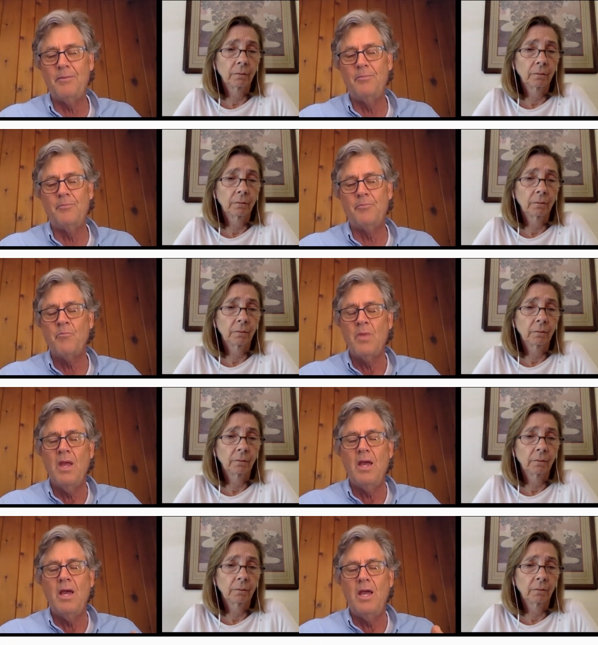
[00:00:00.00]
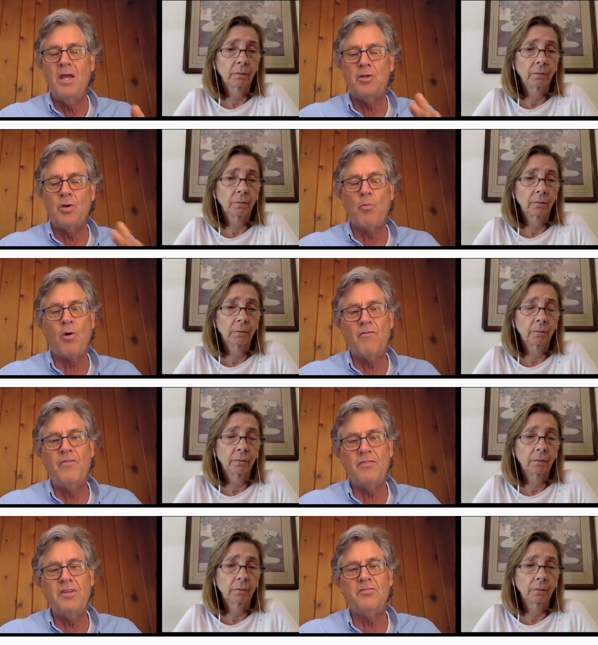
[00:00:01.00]
Speaker 1: it it took more than
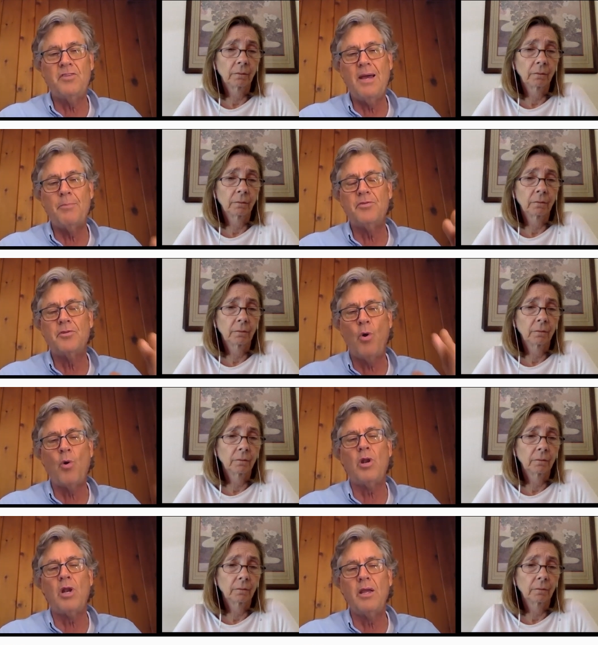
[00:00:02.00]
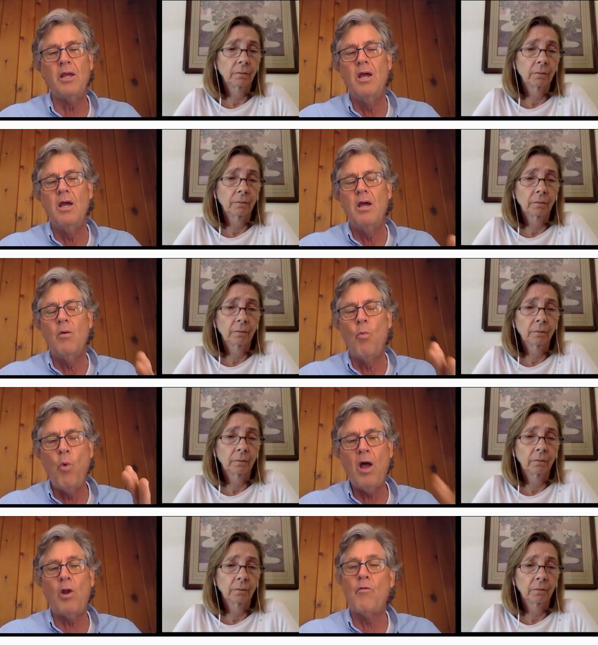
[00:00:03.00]
50 steps, totaling
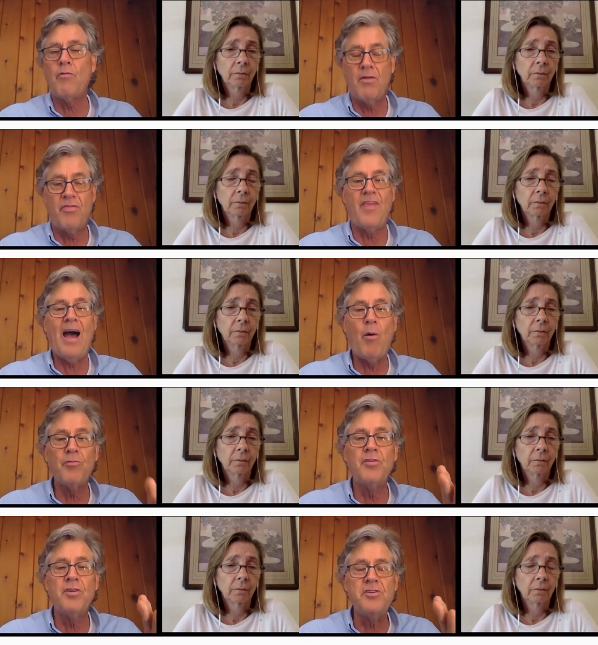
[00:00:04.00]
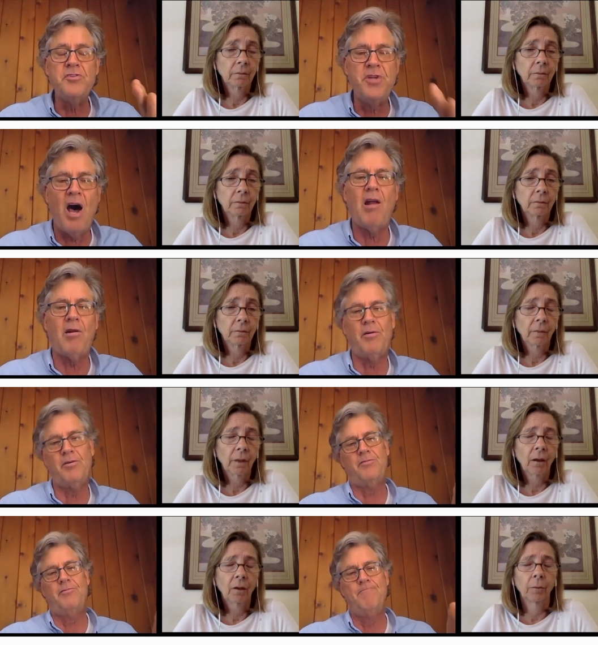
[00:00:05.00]
well over a thousand
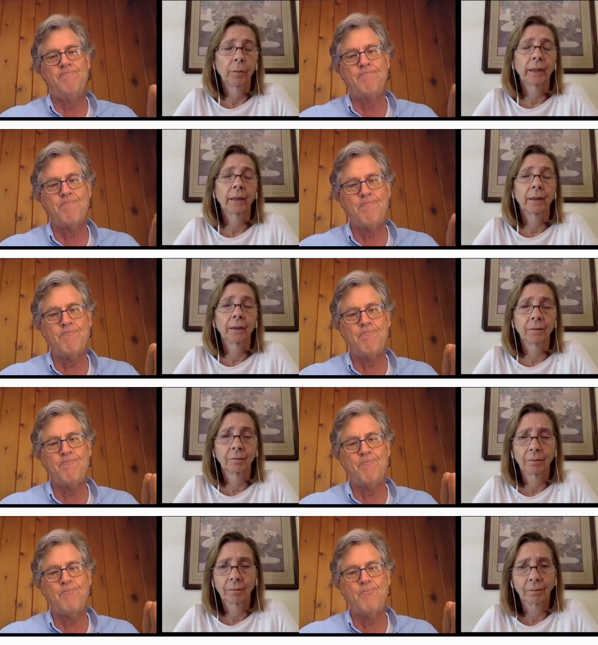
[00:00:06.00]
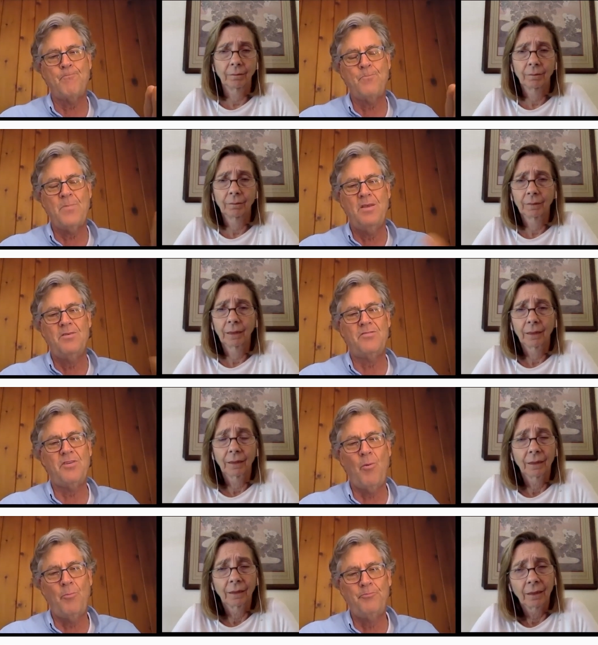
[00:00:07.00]
dollars.
Speaker 2: Oh my God.
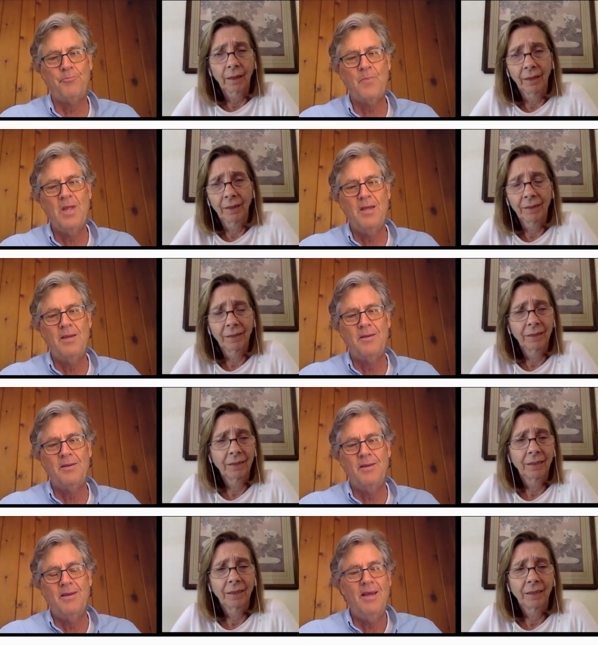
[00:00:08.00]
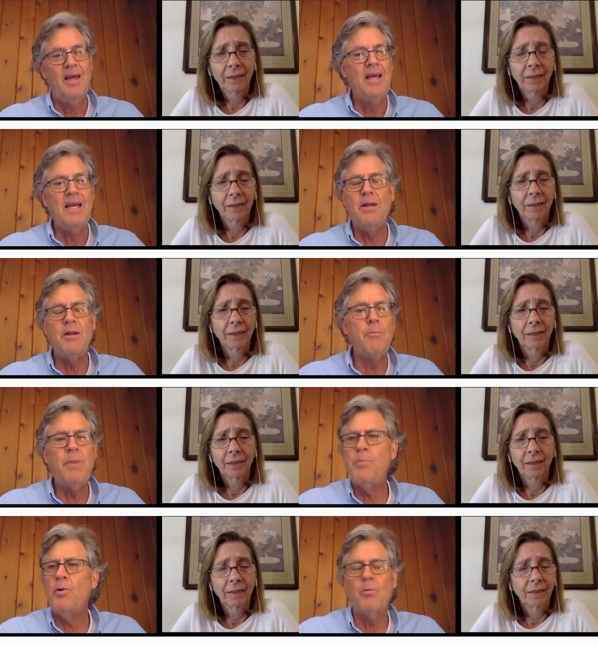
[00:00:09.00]
Speaker 1: So and, and
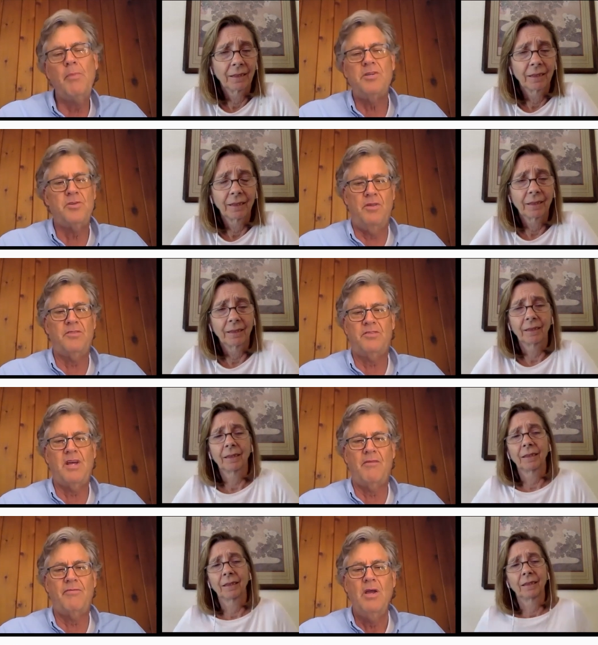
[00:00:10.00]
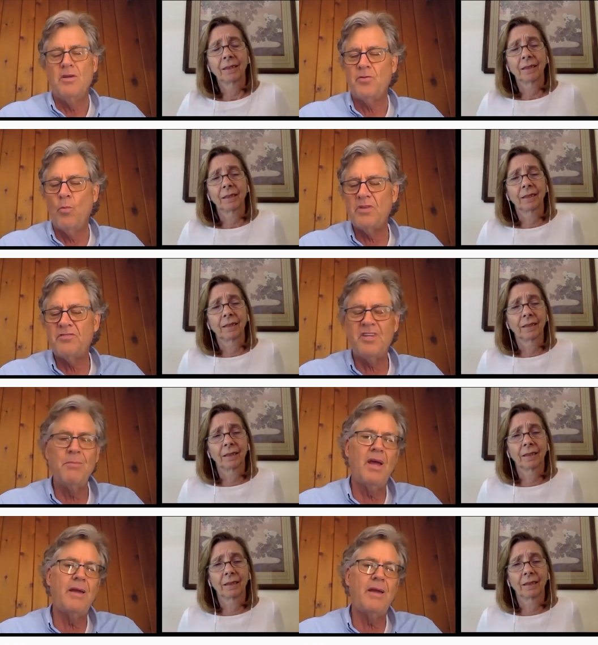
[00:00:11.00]
people don't measure this stuff. So what seemed